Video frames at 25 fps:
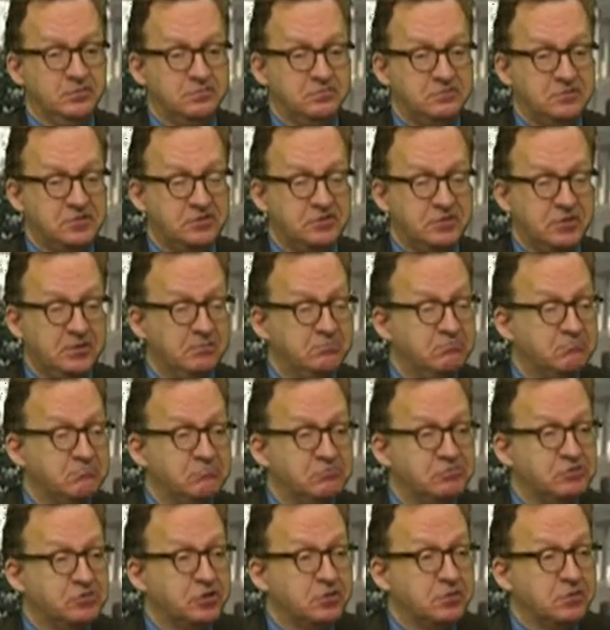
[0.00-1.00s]
He said,
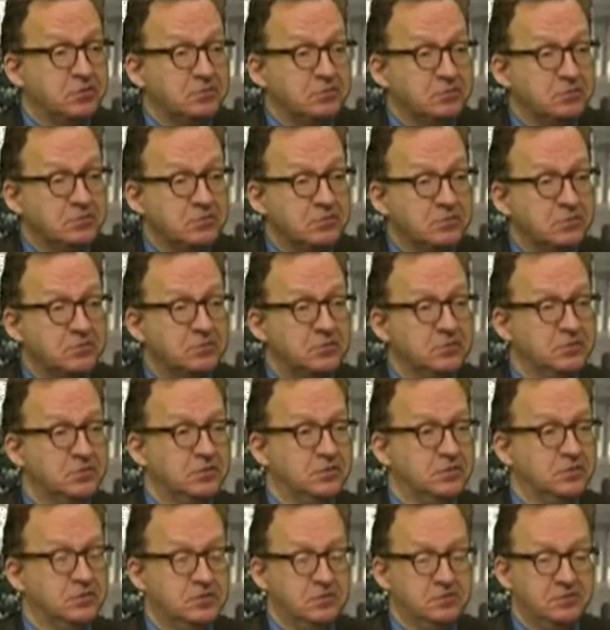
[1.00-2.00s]
sure.
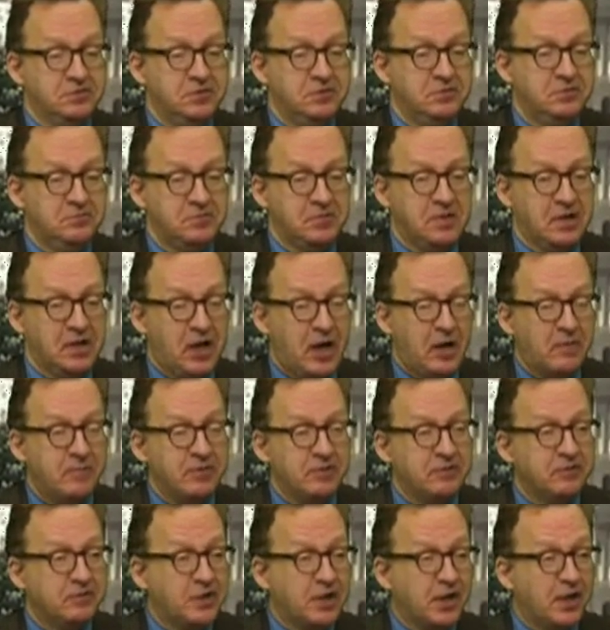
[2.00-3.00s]
I said, how many
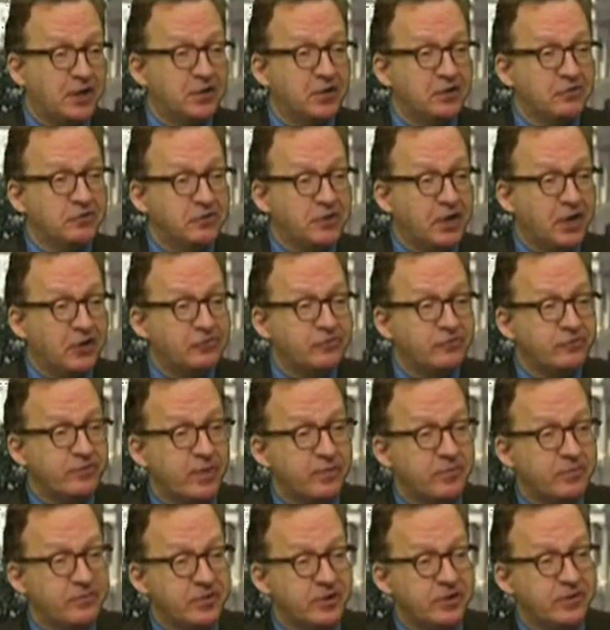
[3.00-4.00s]
of your colleagues in the House of
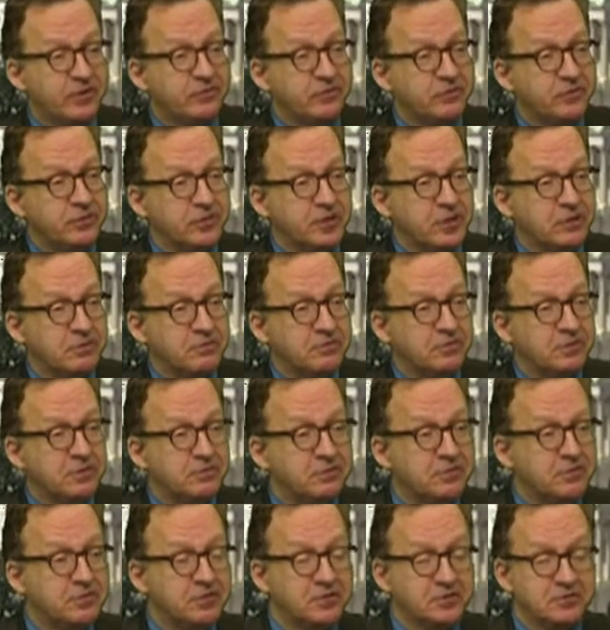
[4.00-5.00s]
Representatives do you think would vote for it?